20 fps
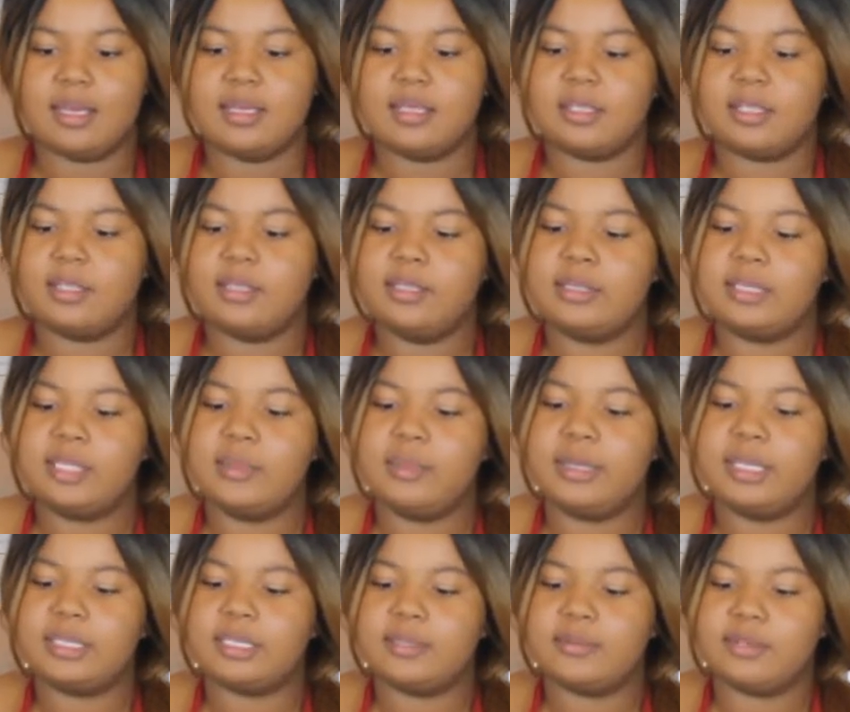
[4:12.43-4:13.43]
So you see
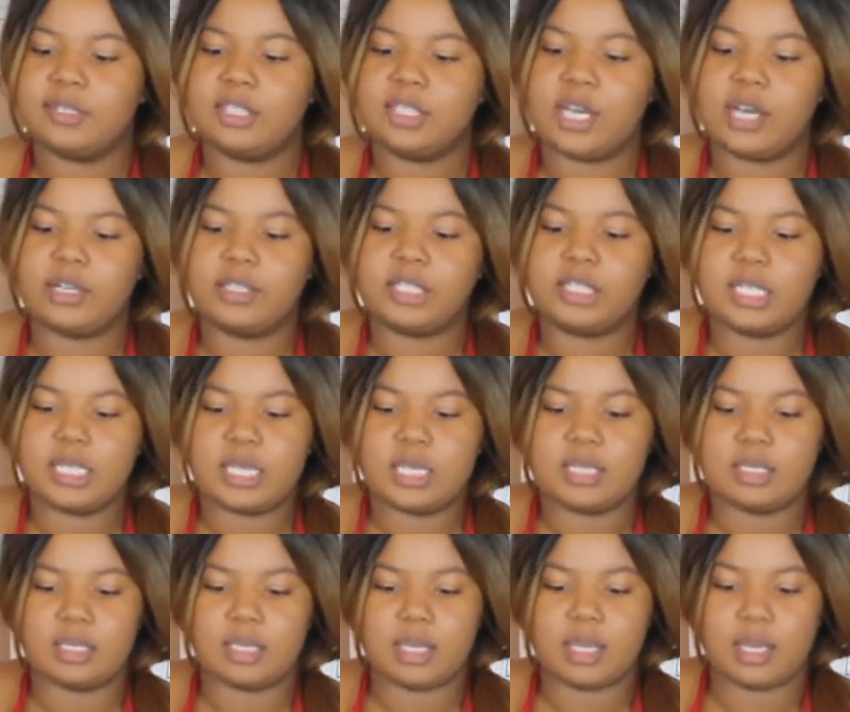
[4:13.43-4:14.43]
bits of the cheddar
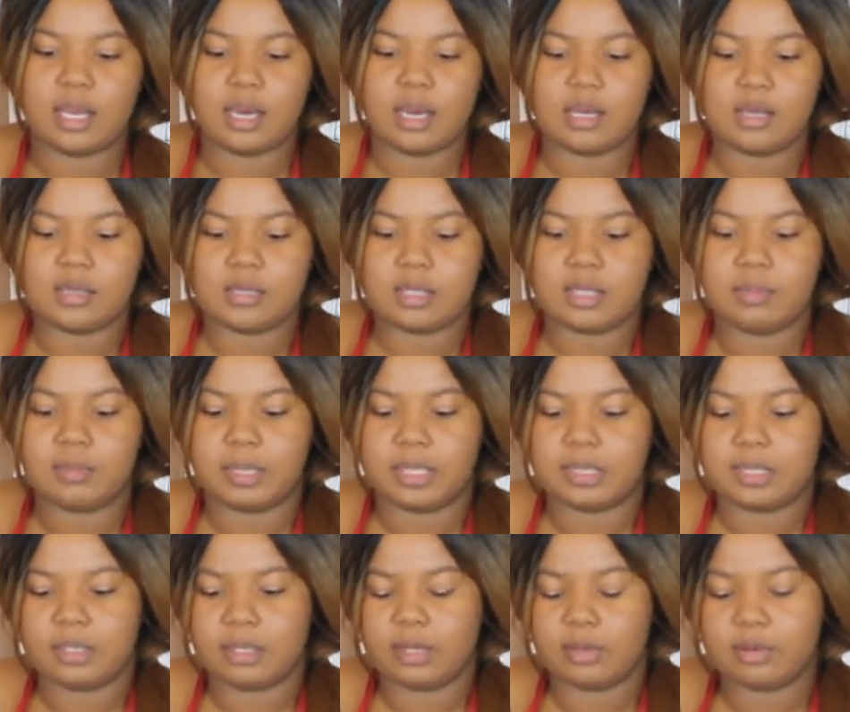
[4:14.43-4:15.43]
cheese in there. You see
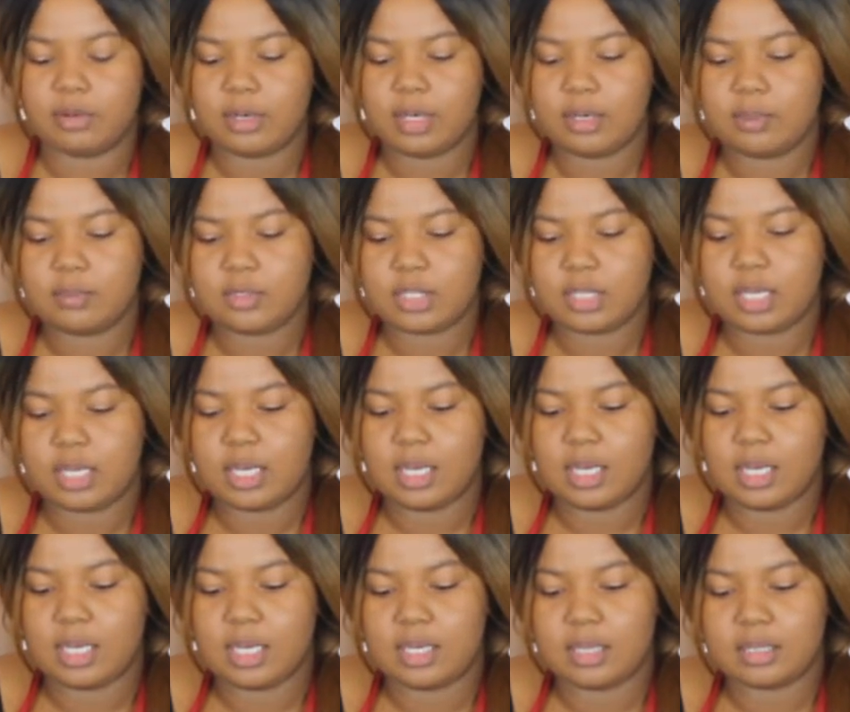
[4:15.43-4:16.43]
bits of the cream
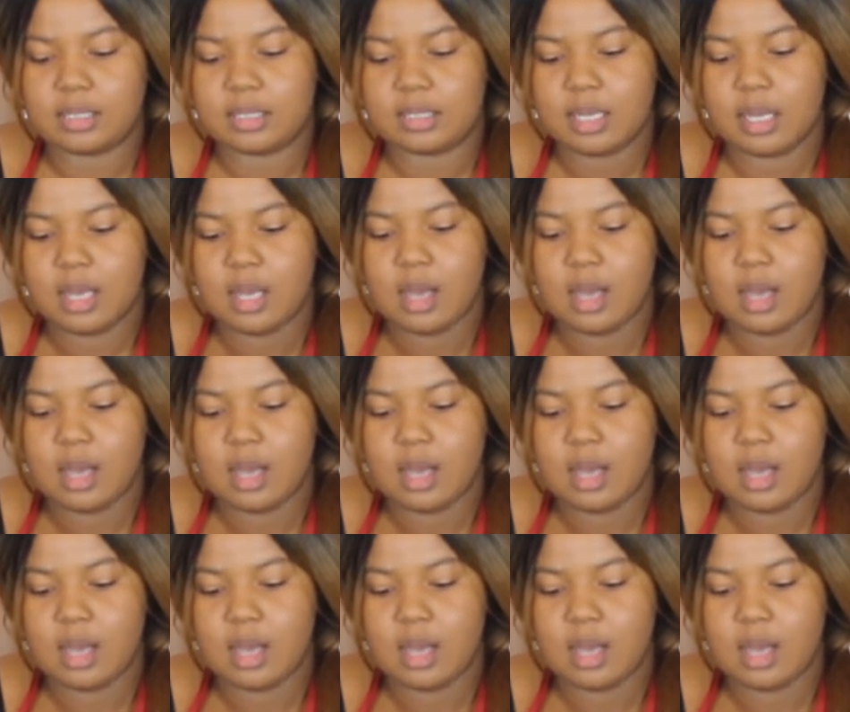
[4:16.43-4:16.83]
cheese.